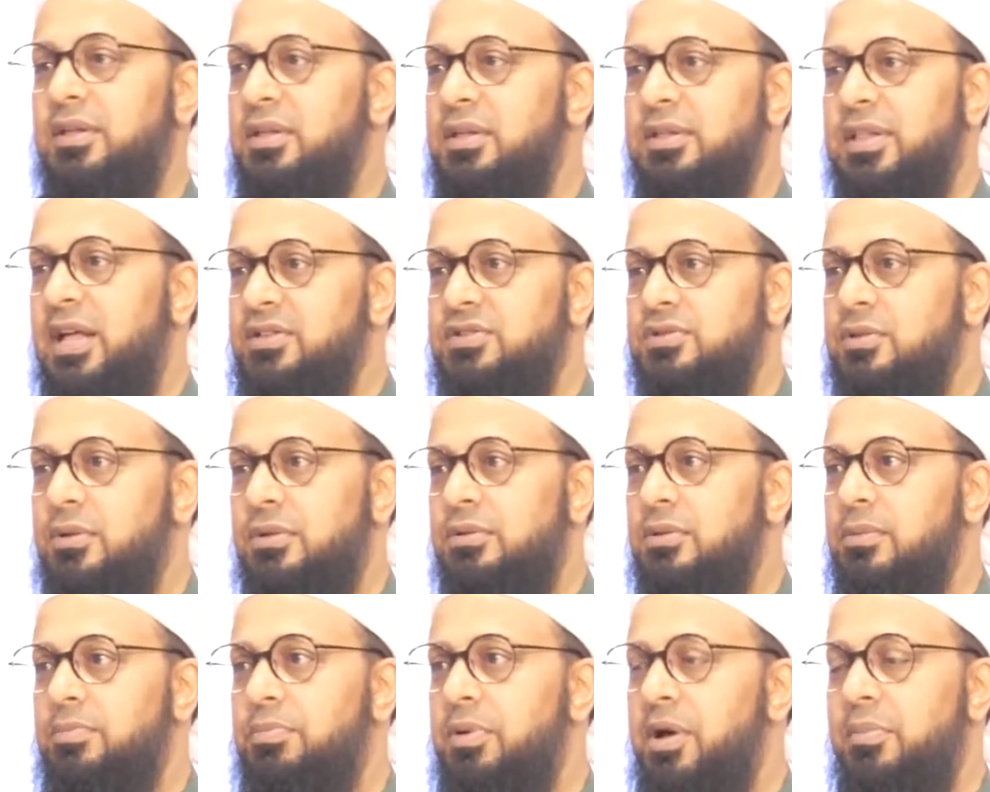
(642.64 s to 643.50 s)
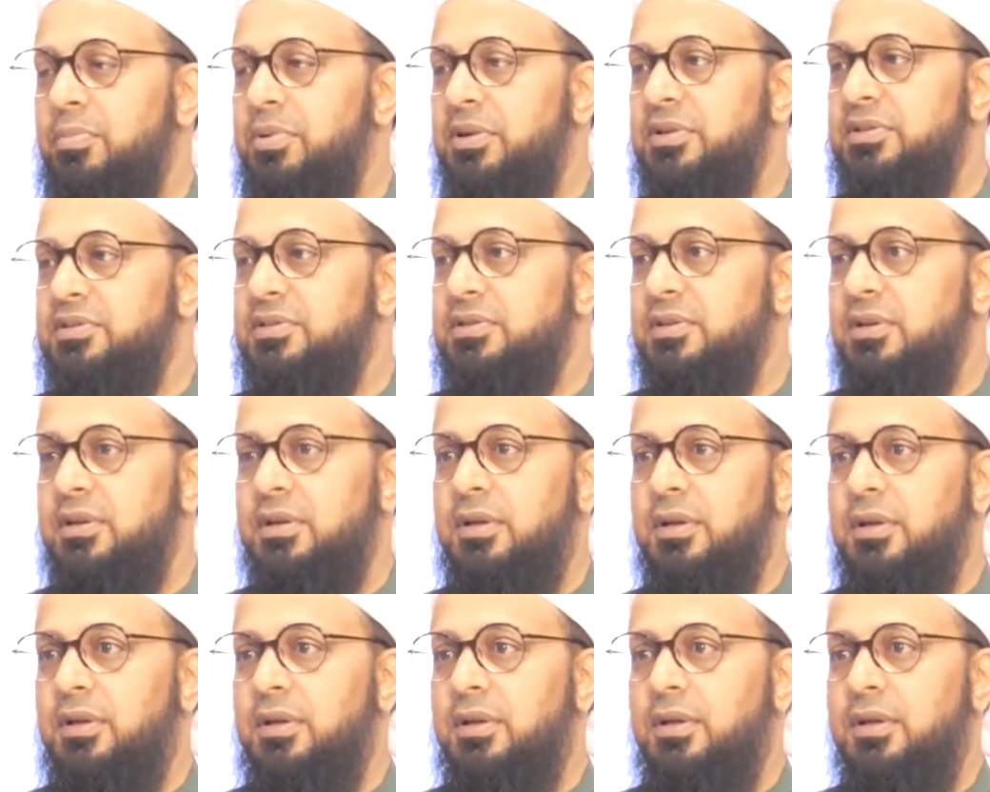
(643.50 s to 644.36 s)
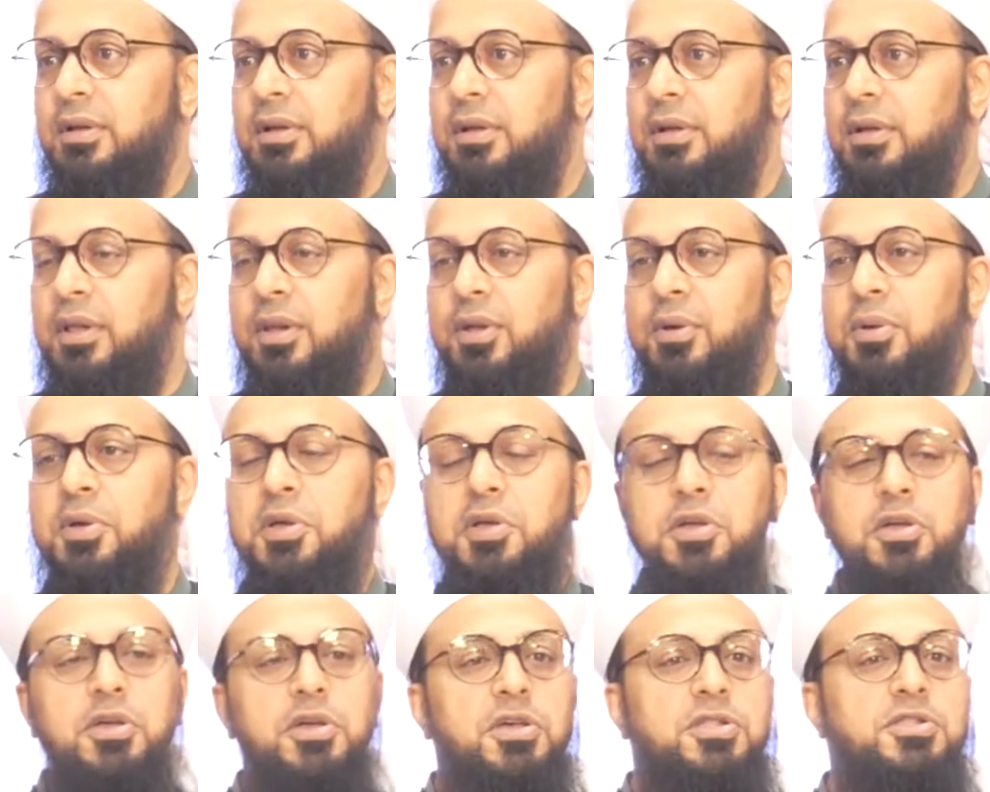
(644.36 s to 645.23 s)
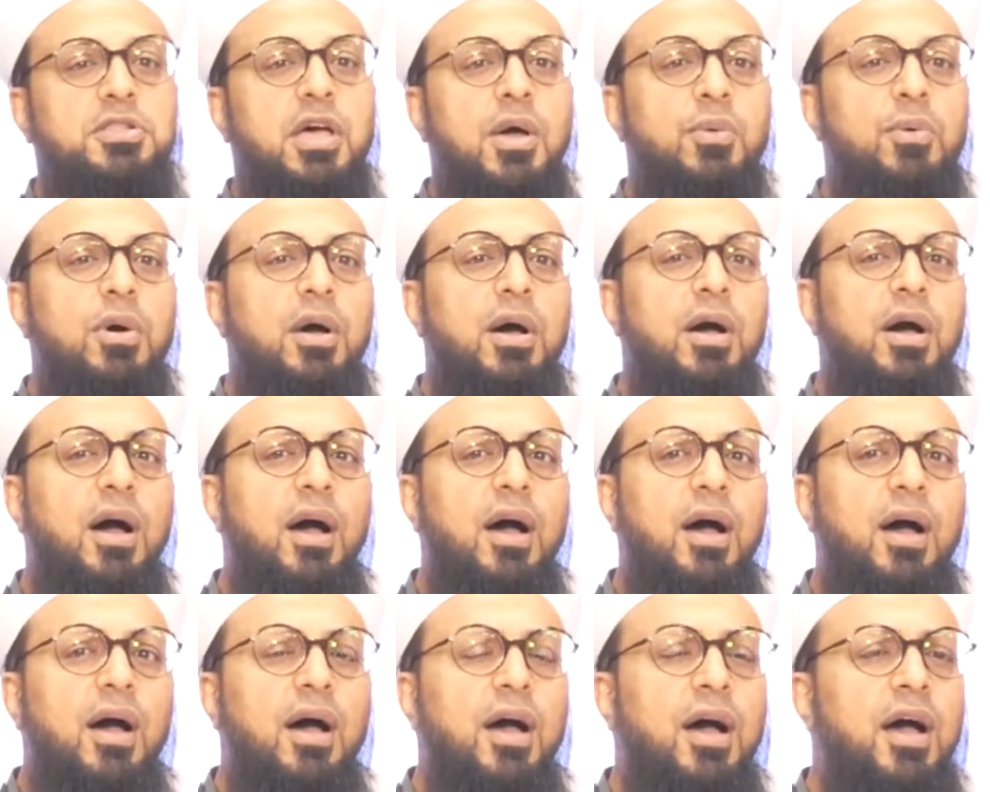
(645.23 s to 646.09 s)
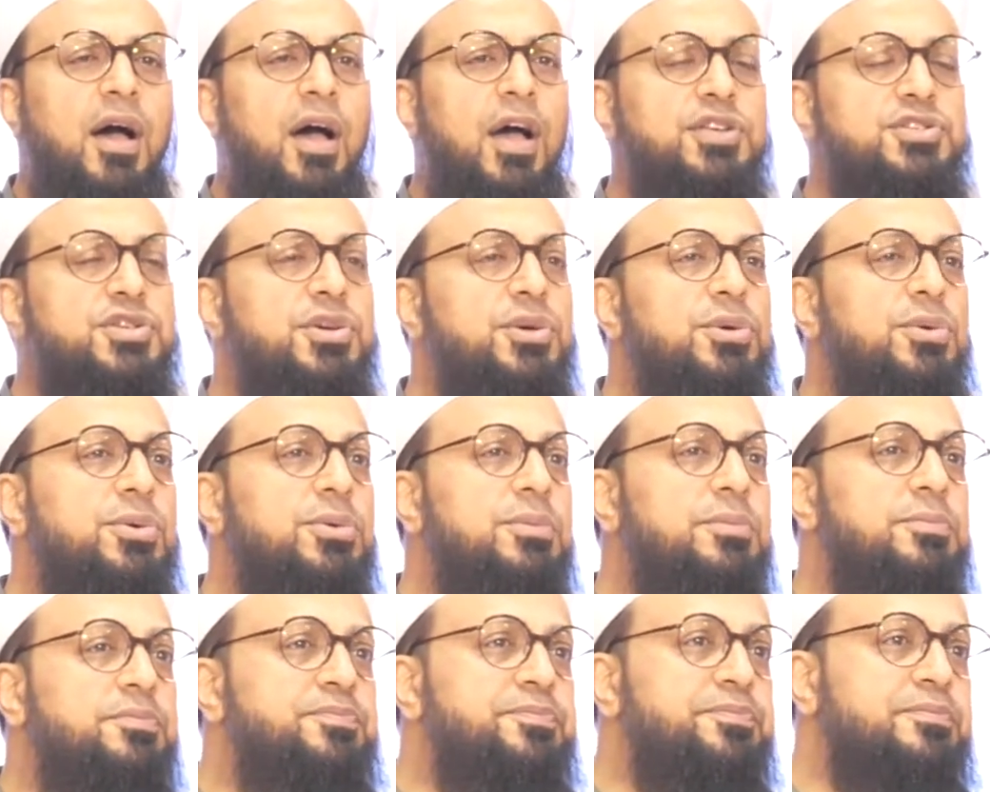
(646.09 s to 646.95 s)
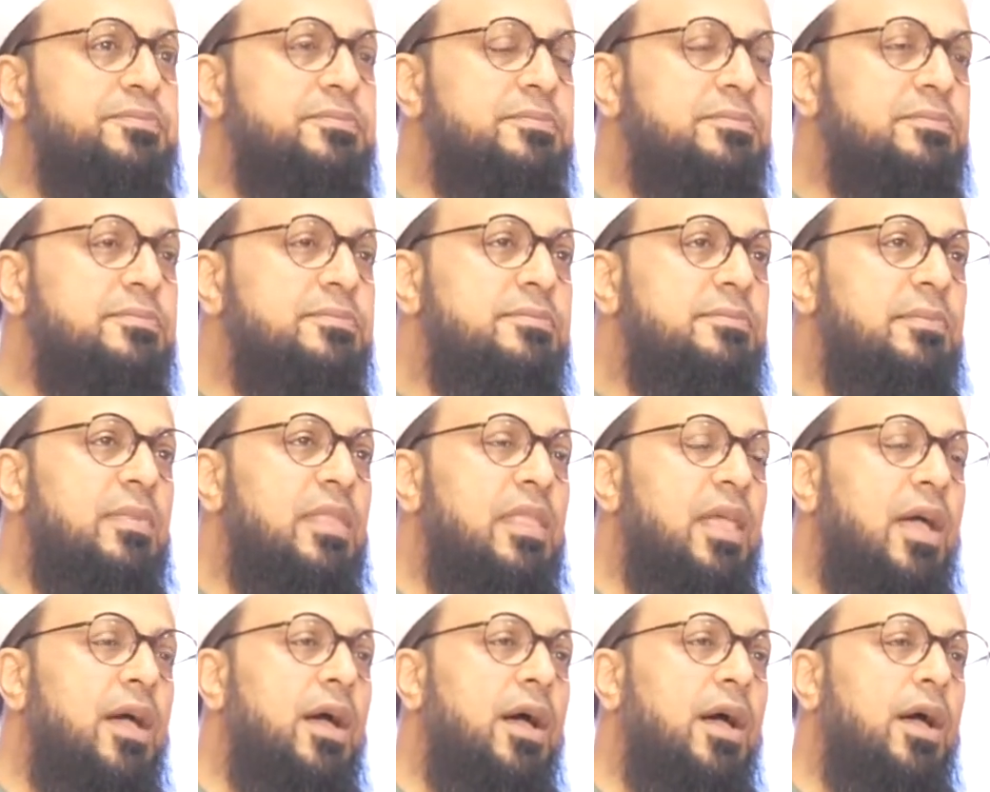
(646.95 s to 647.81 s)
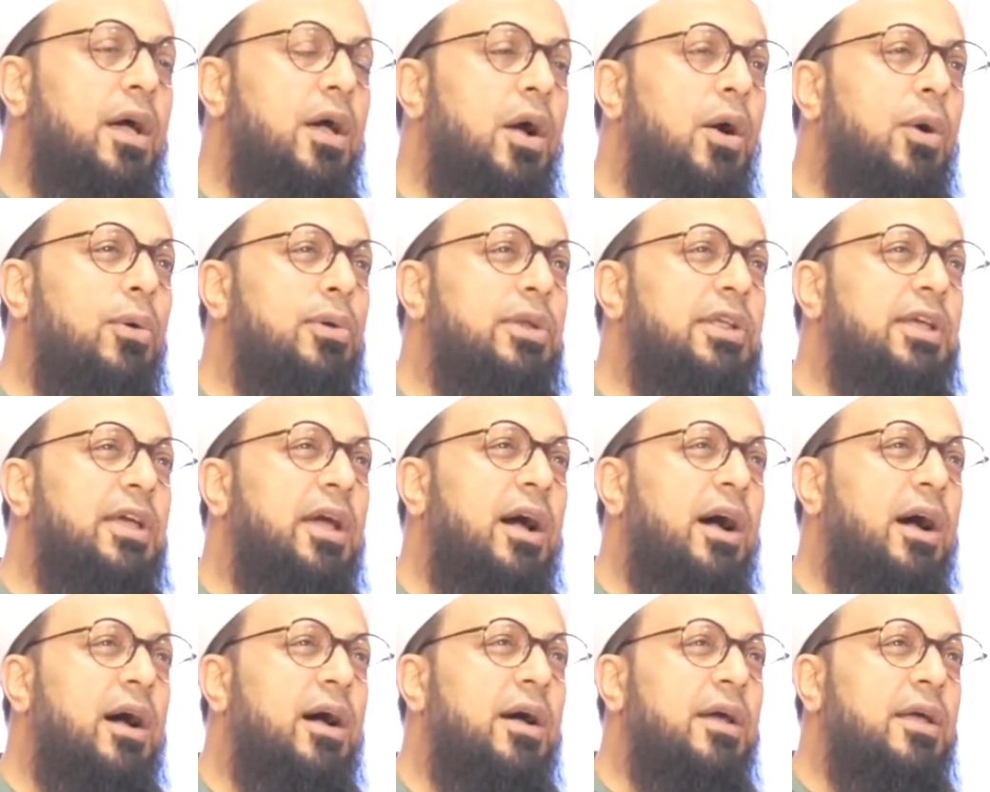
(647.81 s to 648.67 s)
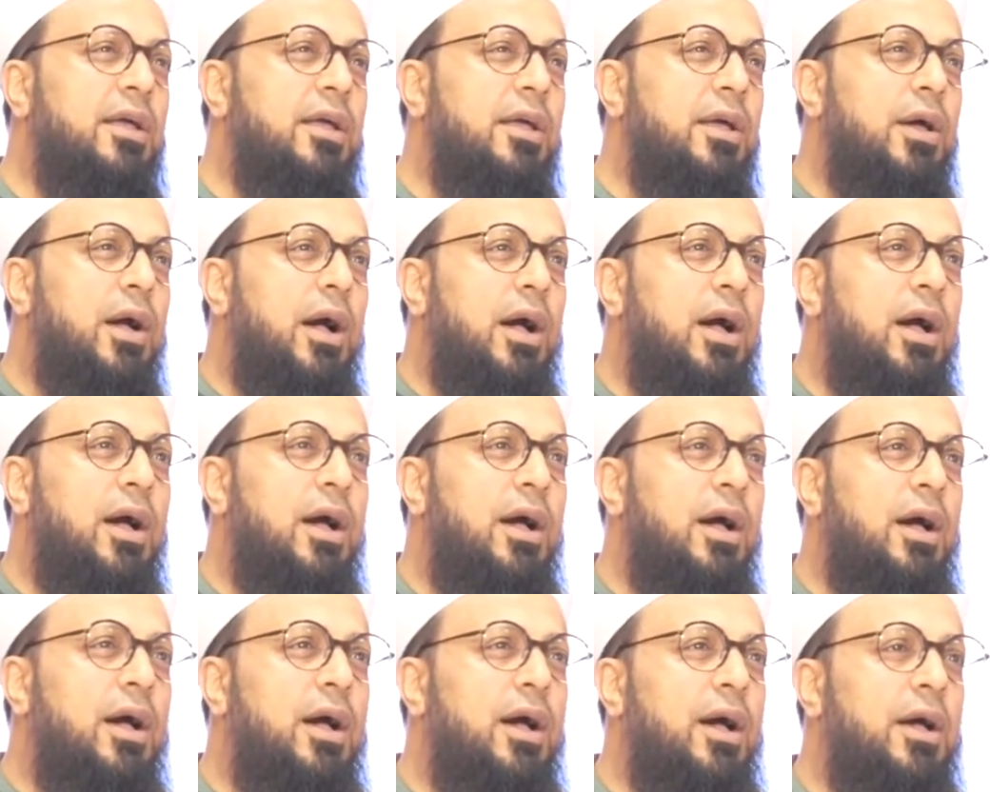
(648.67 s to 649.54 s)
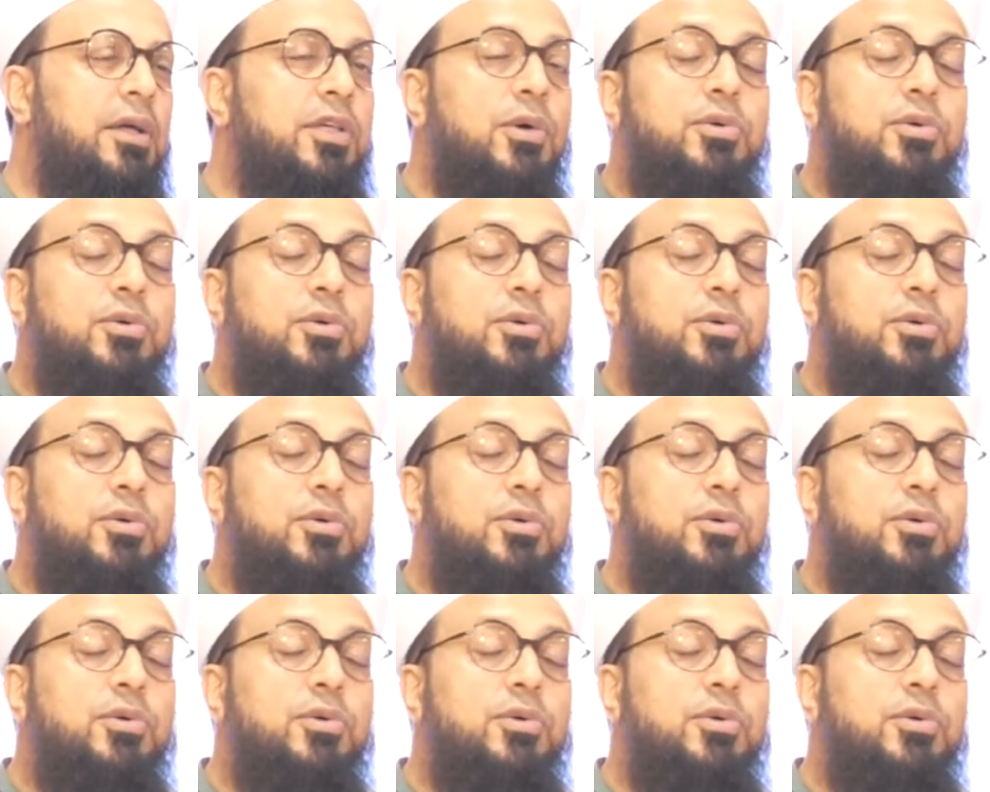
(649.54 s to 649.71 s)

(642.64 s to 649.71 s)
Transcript: That's not the purpose. There were two awliya.